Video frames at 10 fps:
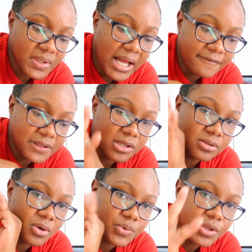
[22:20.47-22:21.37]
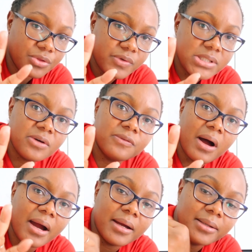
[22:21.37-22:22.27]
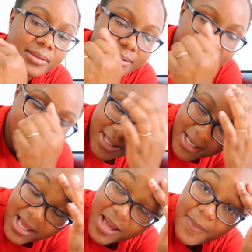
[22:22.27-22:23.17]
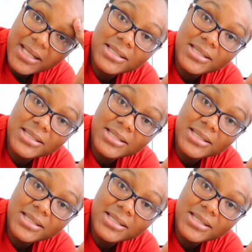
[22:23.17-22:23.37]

I've done only 3 so far, but